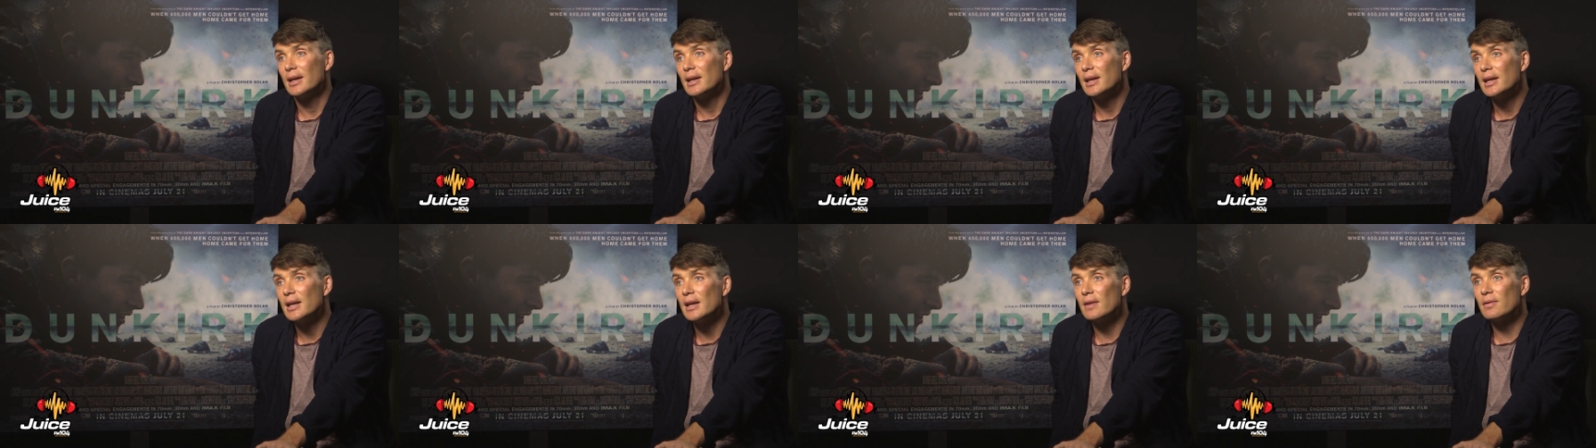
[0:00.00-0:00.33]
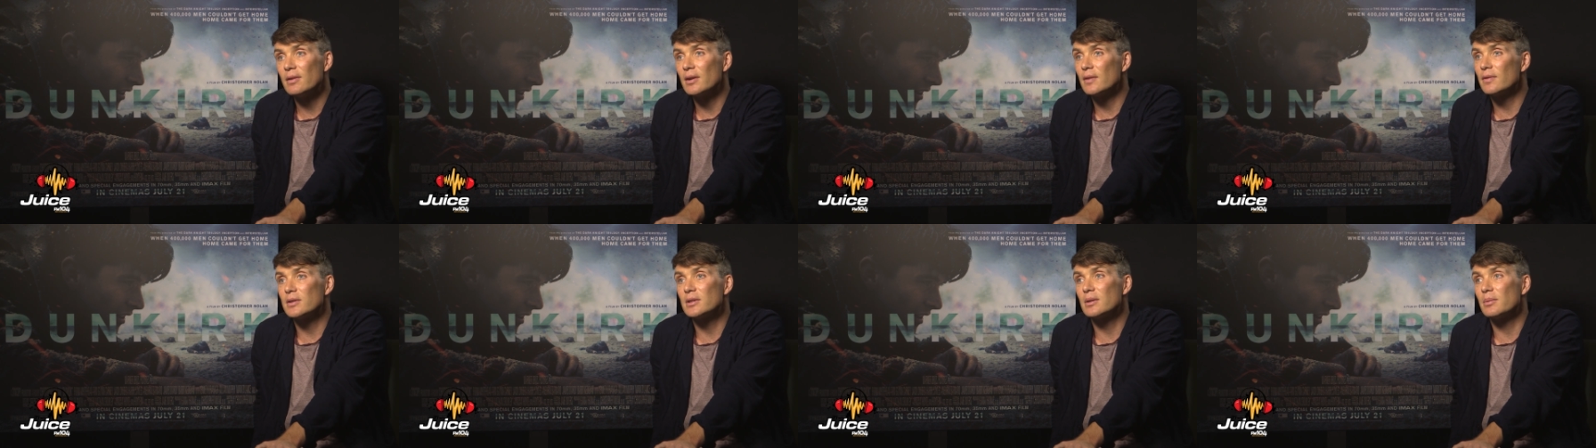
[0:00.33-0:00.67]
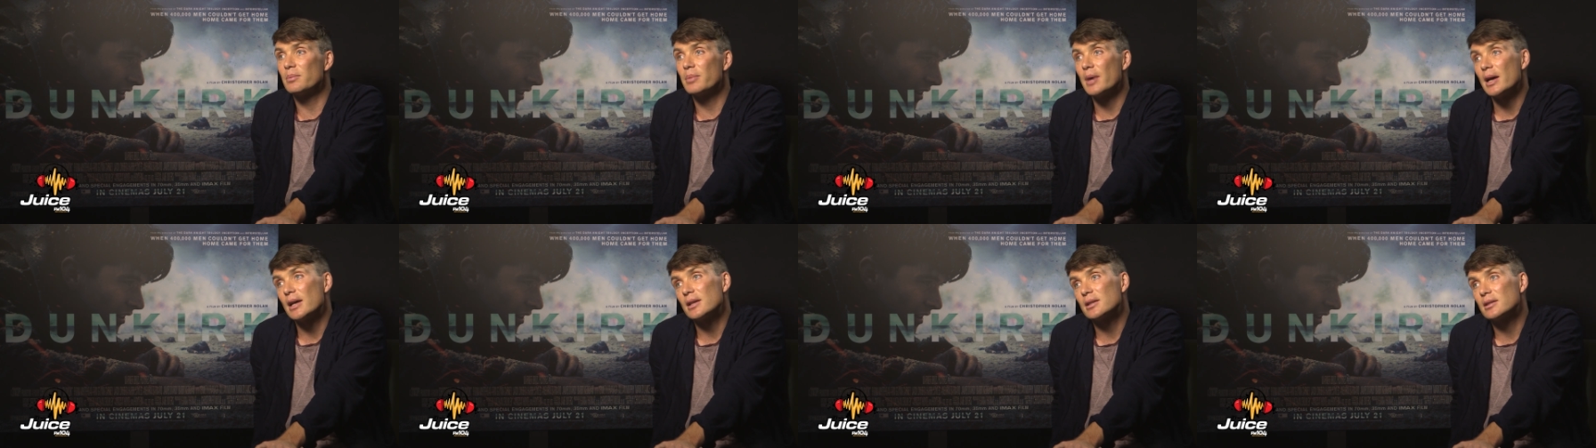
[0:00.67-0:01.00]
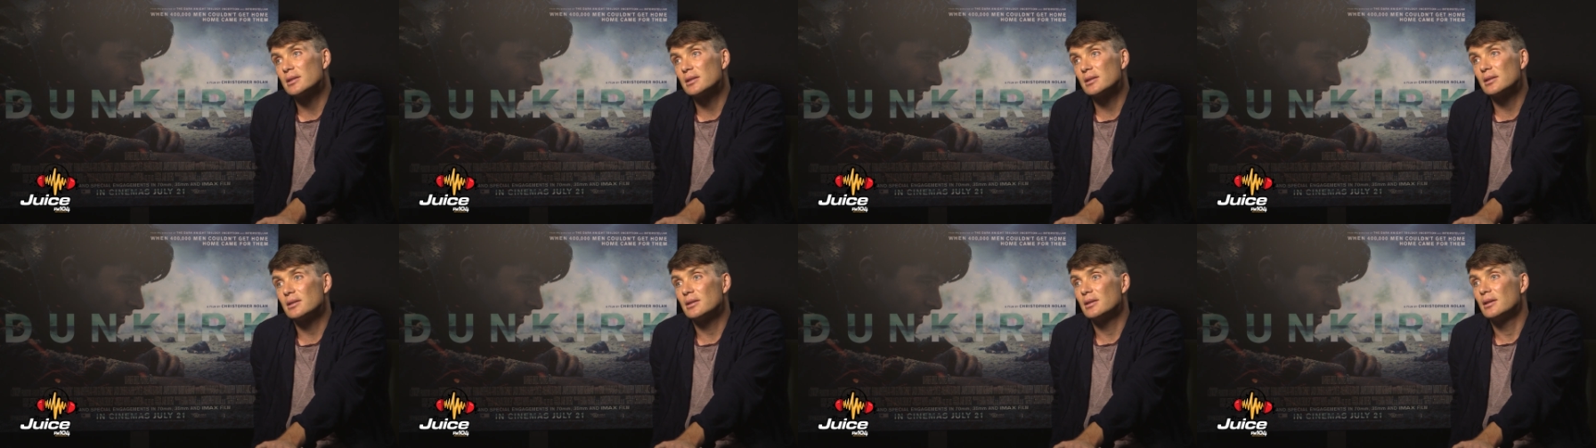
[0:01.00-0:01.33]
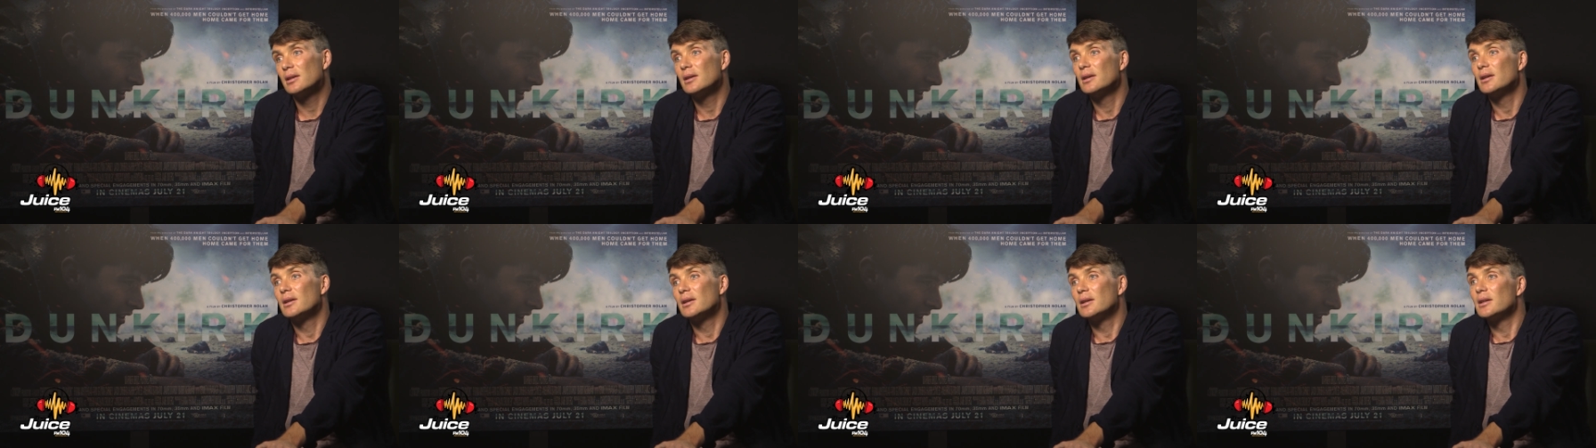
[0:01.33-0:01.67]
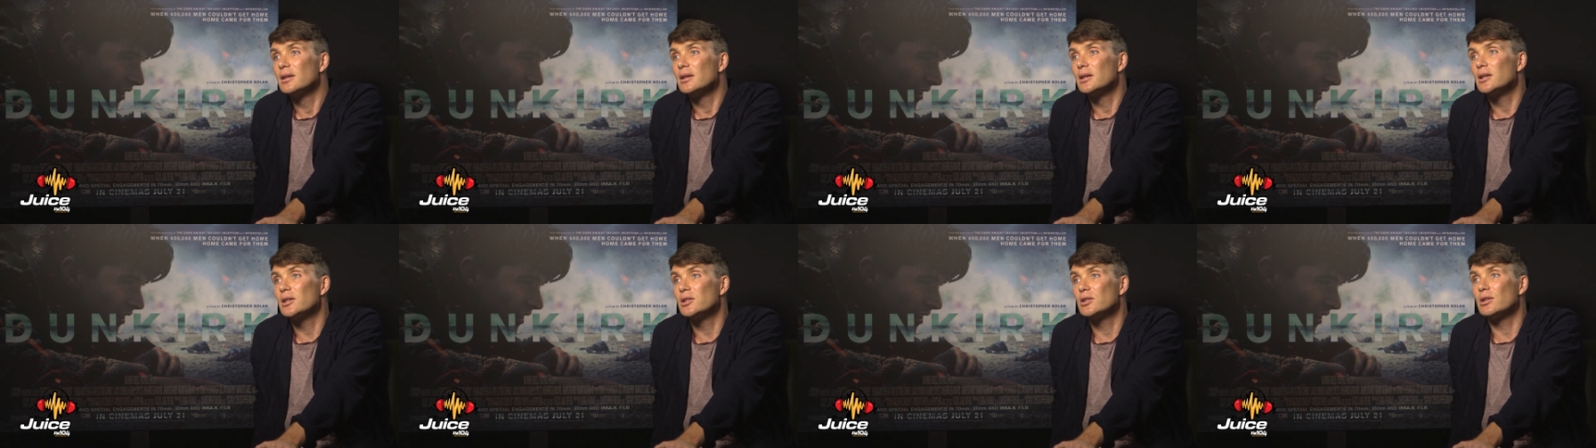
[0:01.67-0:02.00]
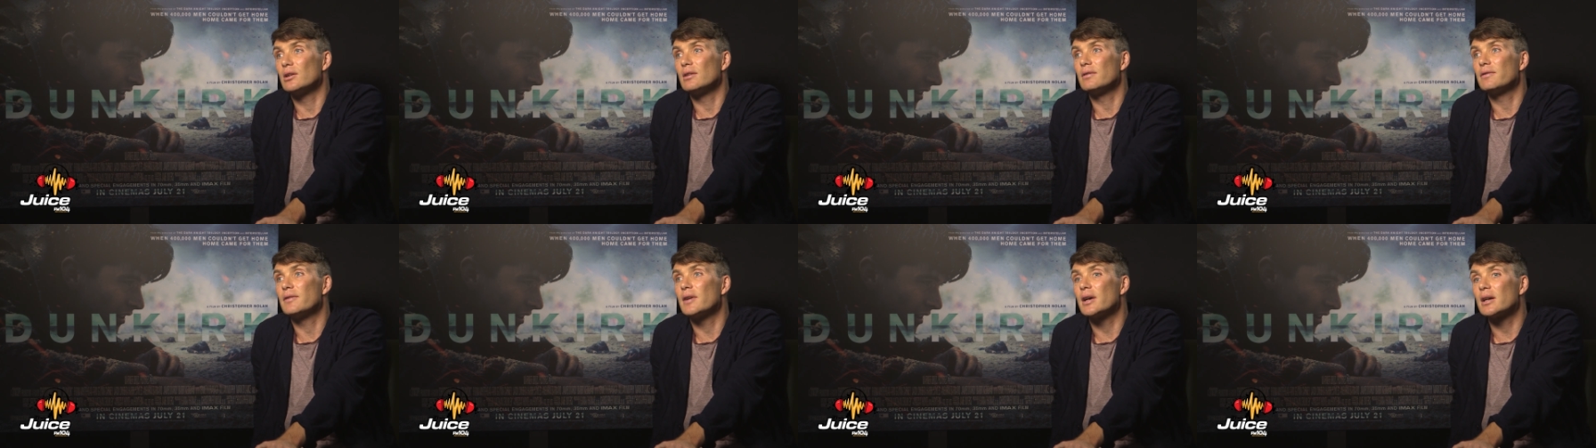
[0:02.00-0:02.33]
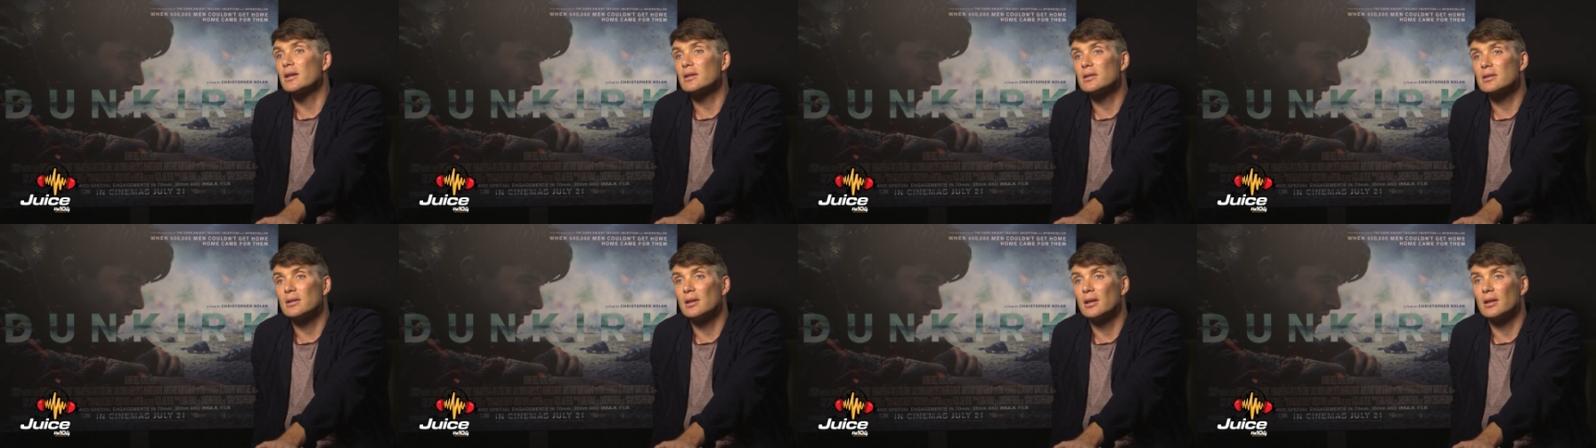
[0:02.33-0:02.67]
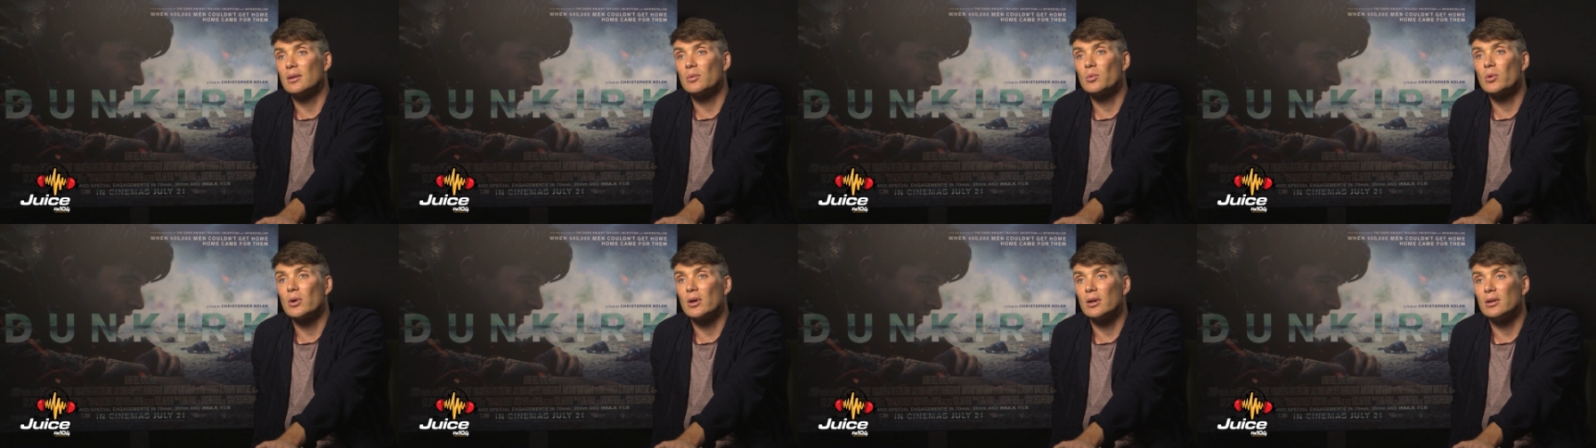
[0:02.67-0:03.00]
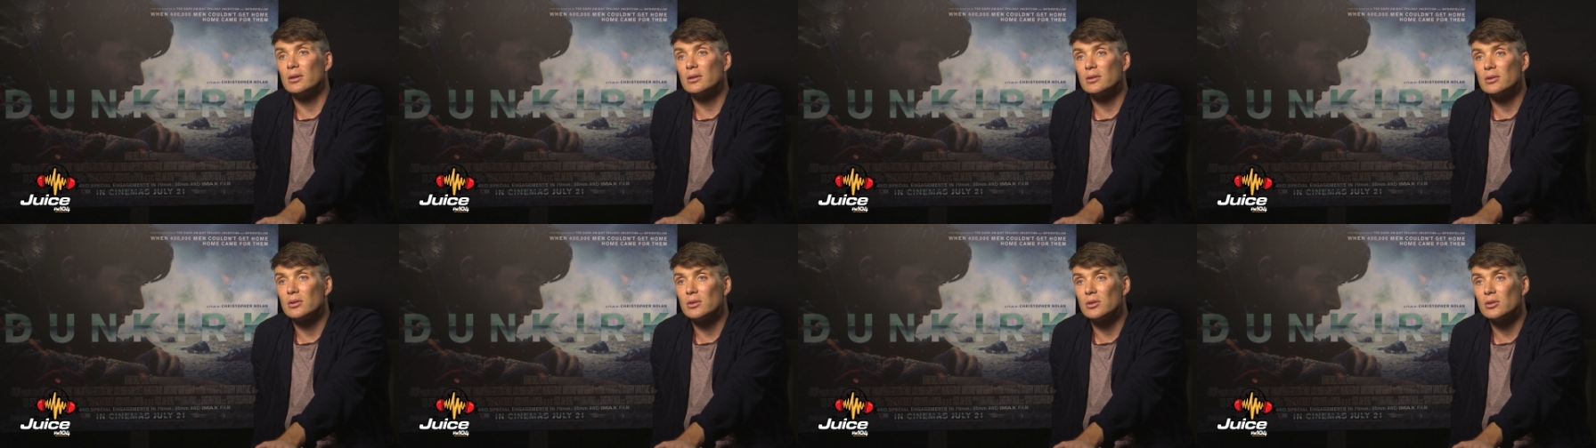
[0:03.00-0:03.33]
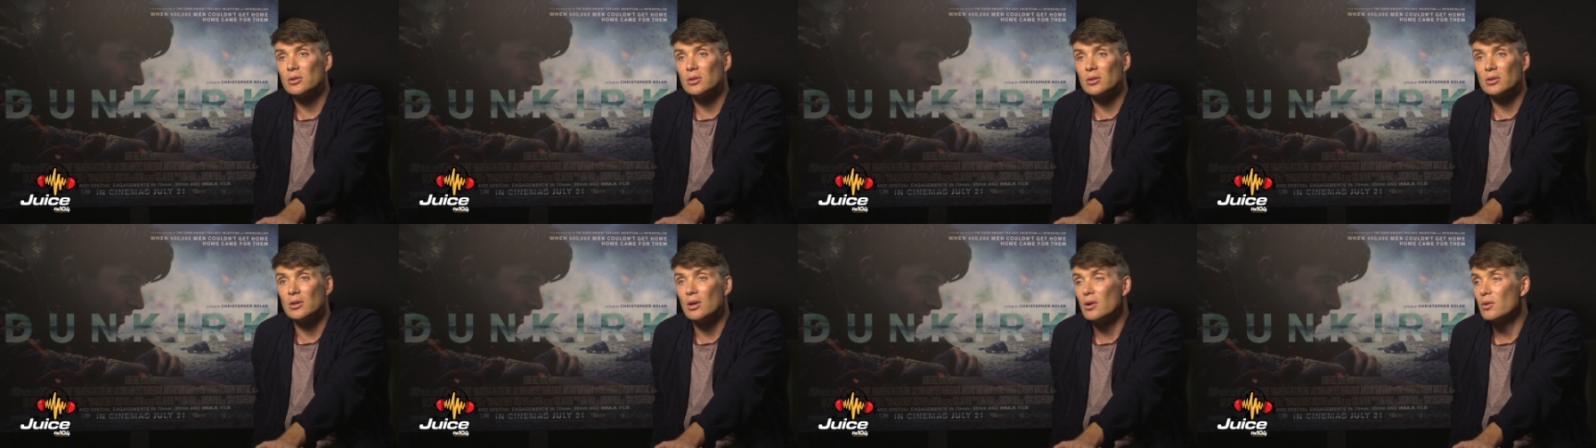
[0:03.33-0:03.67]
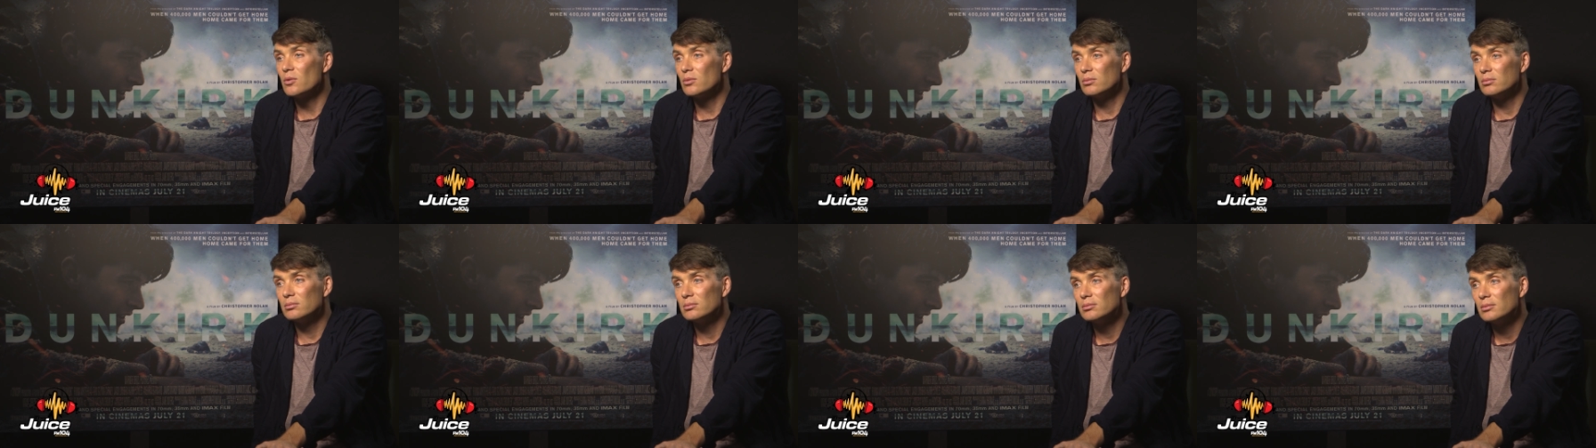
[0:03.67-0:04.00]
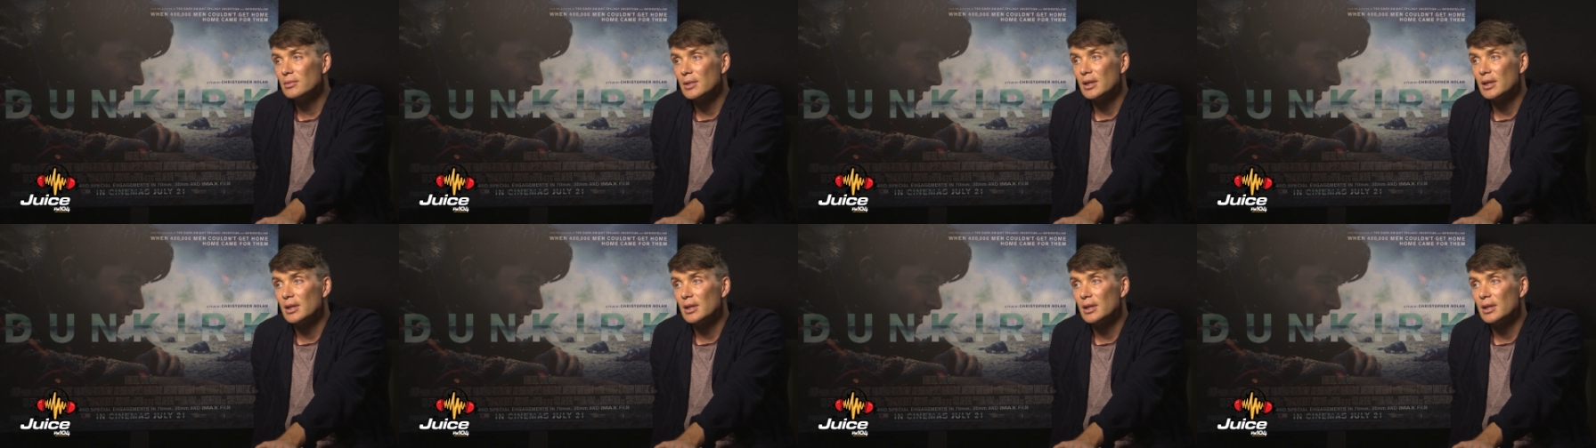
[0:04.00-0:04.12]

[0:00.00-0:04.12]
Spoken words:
Even if it's the best digital effects in the world, you just know.